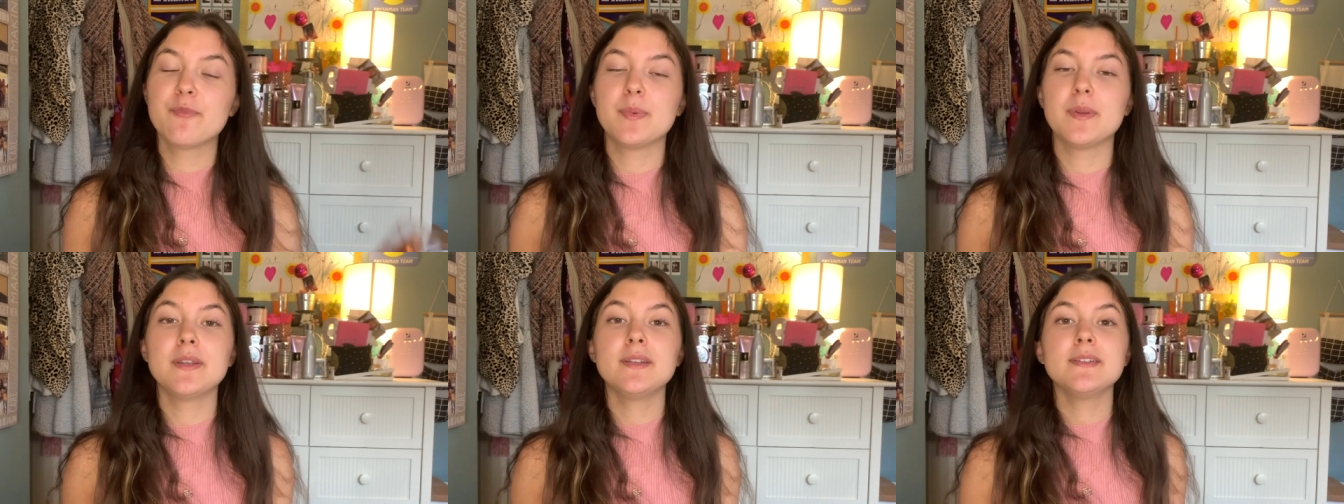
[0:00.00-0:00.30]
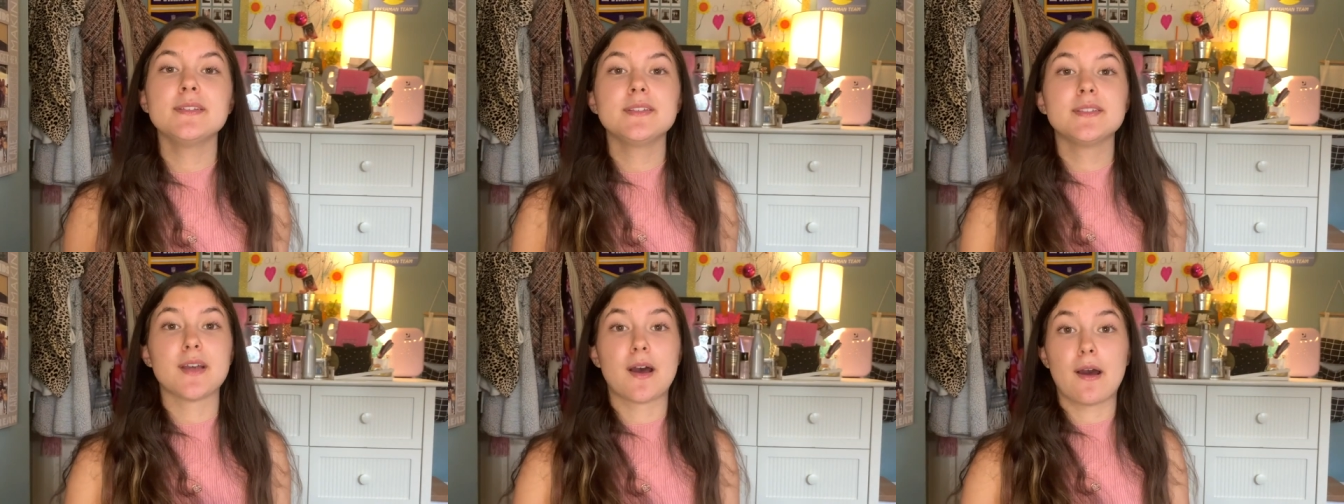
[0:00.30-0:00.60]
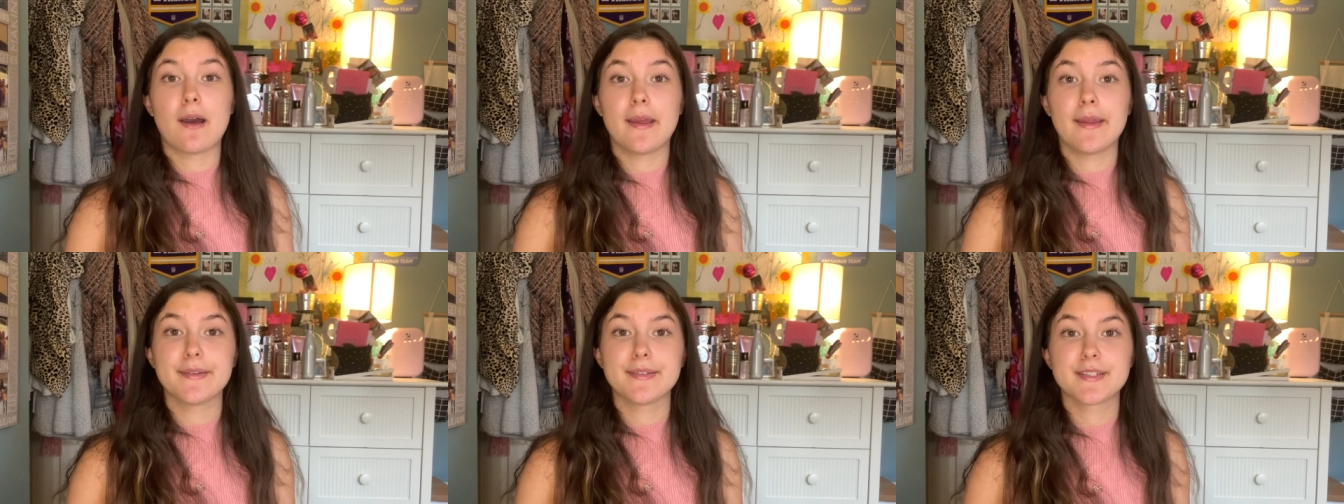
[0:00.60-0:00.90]
been
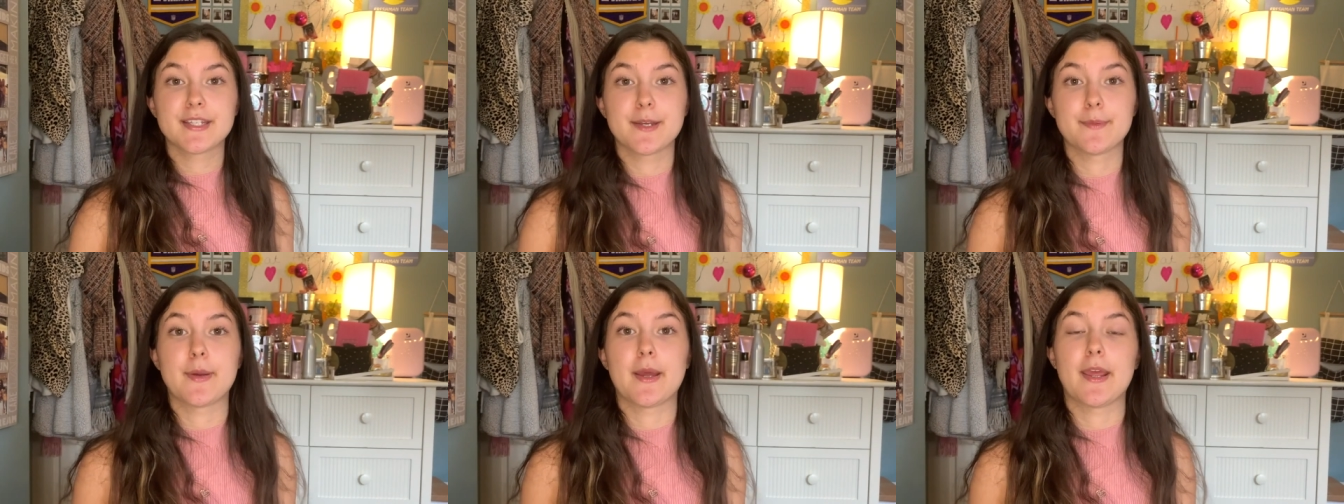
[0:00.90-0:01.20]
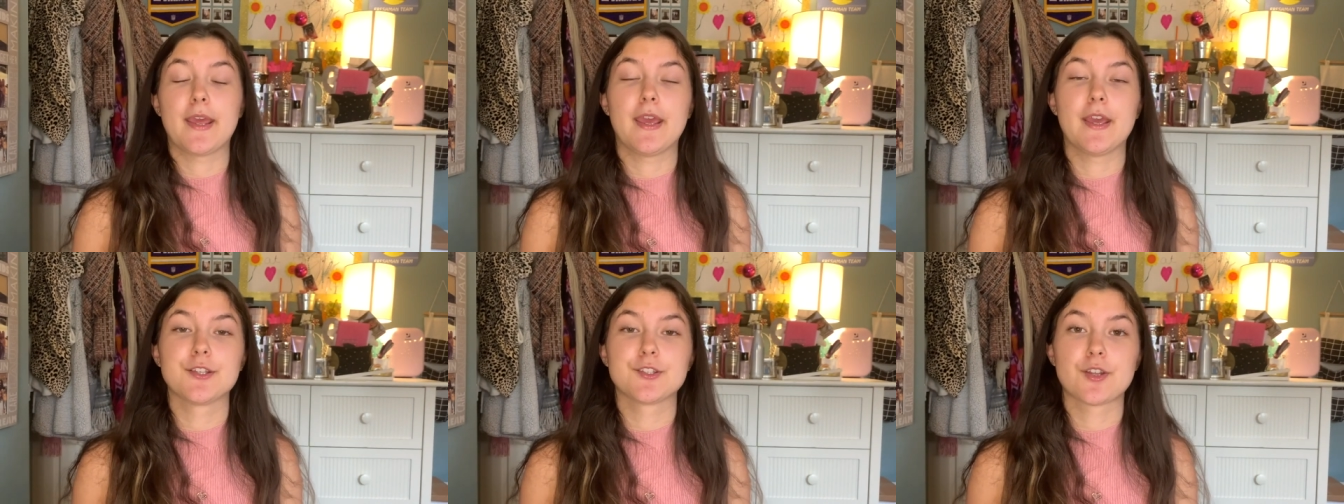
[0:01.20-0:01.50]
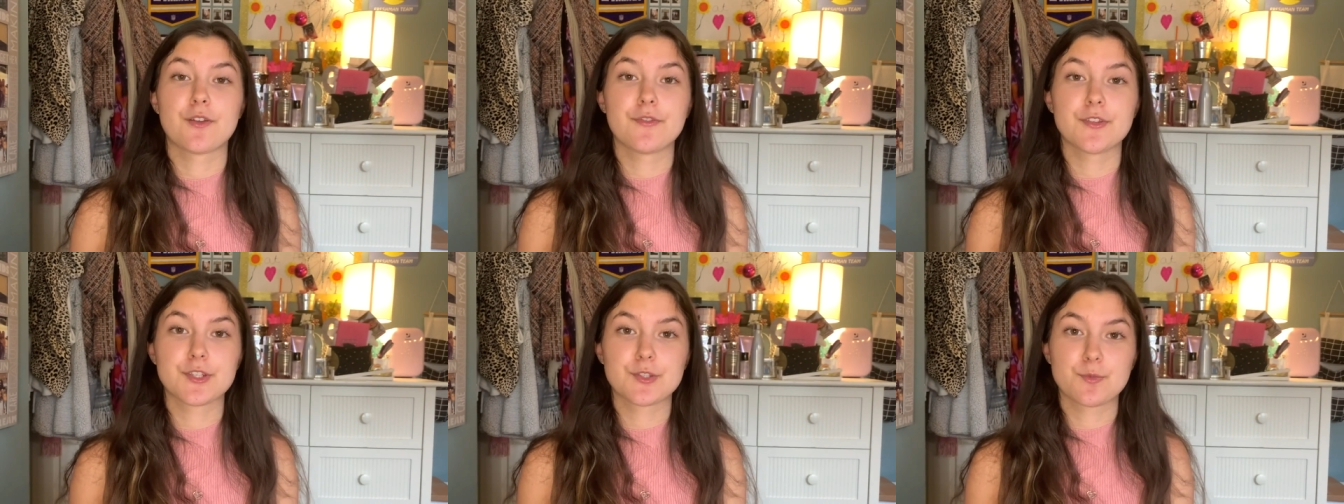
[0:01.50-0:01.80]
dying to get my hands
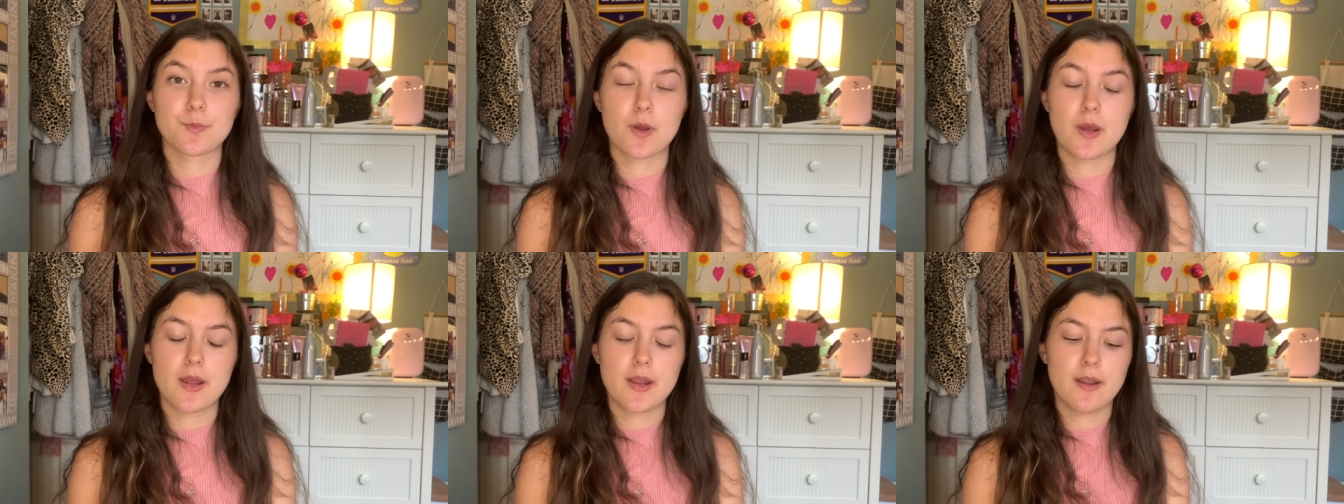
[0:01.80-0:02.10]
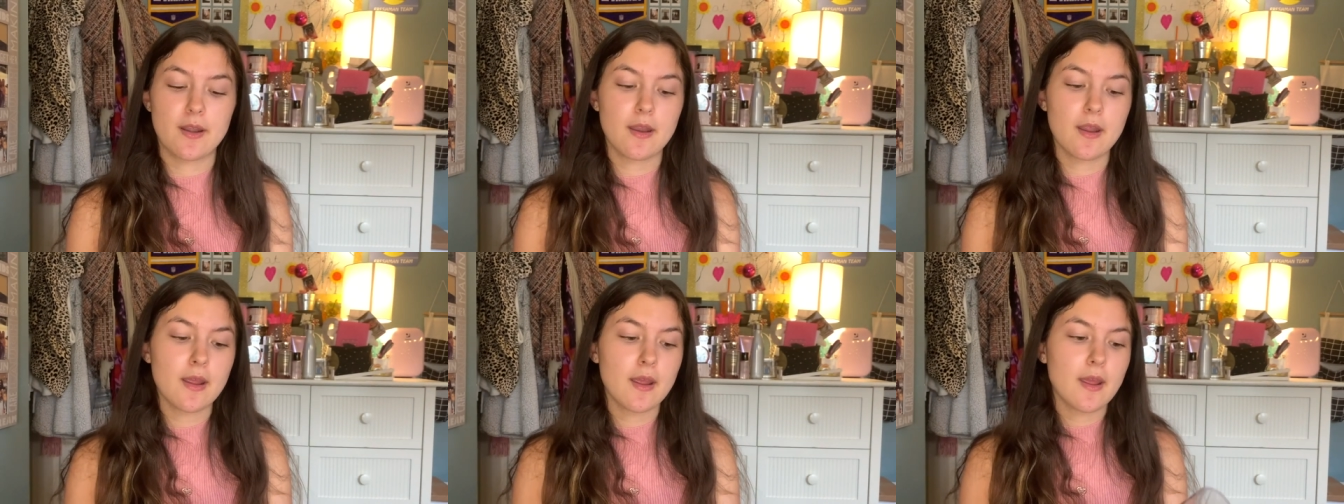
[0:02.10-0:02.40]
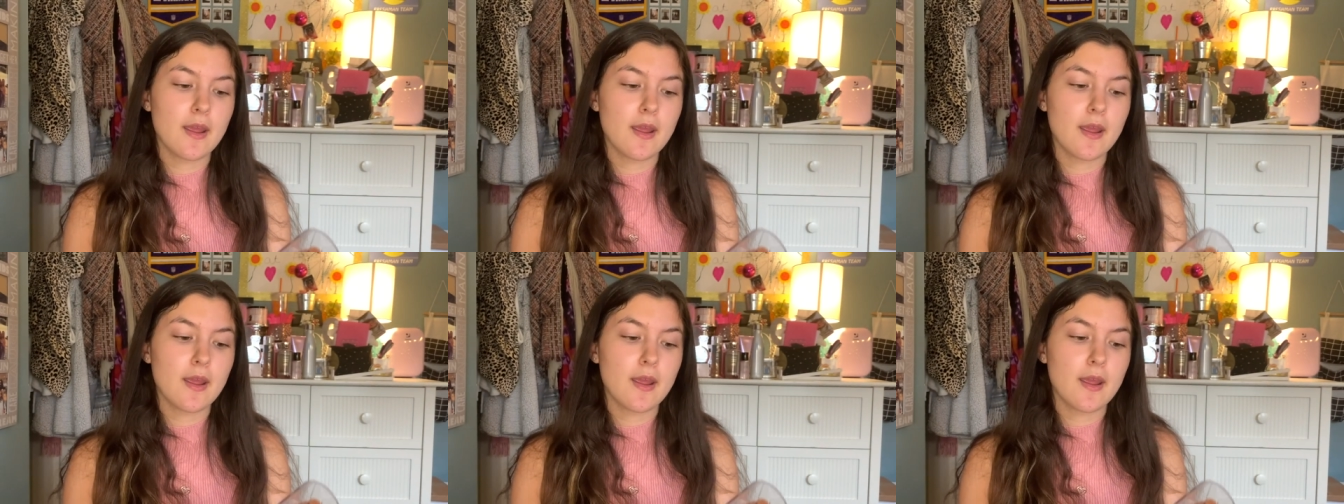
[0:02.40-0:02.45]
on this one.